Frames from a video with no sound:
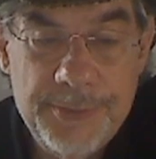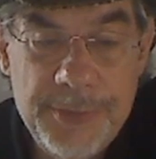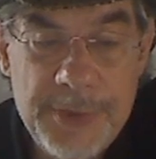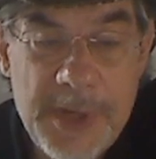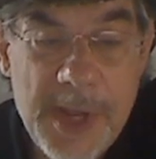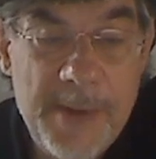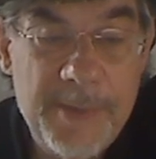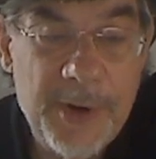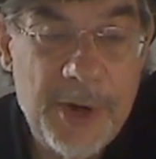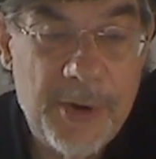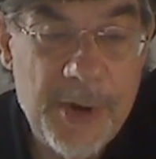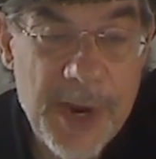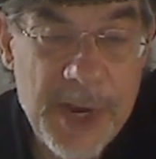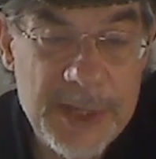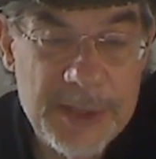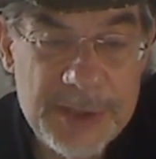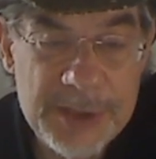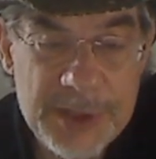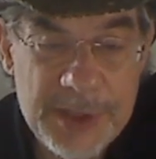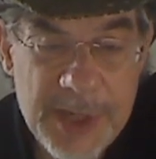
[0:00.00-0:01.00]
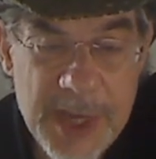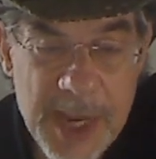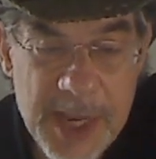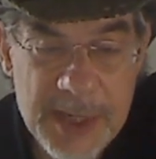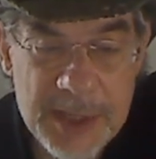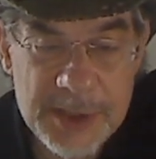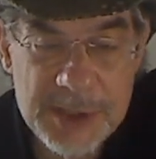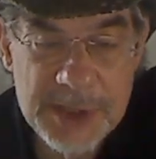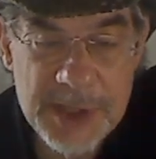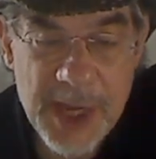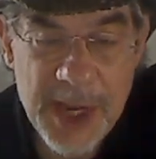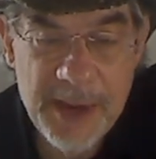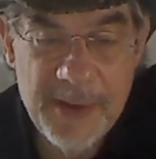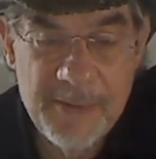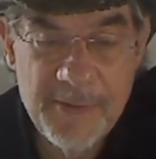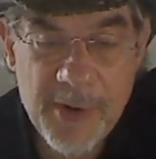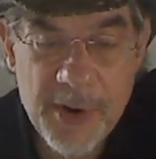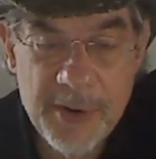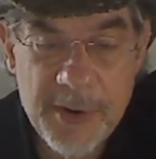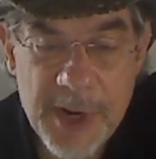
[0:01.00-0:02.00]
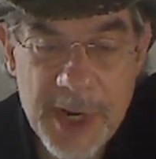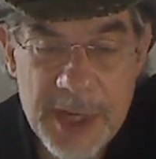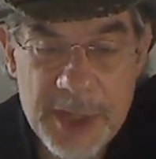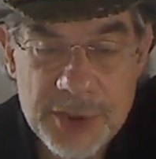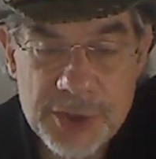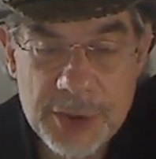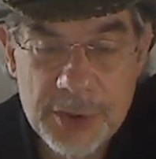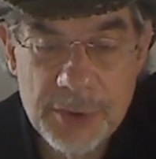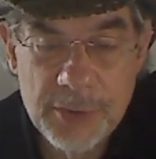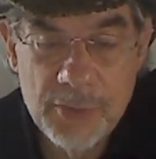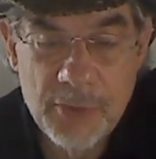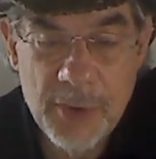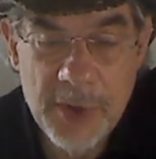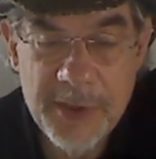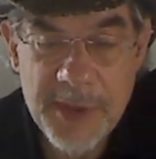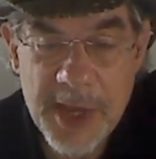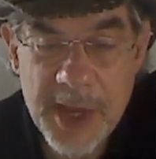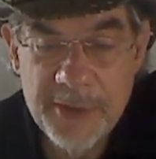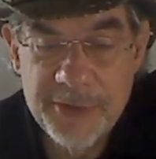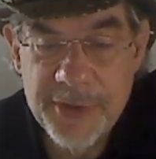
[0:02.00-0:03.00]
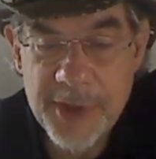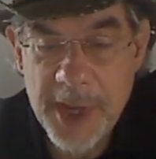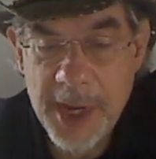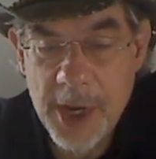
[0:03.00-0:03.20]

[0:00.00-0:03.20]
Democrats can't save our nation without the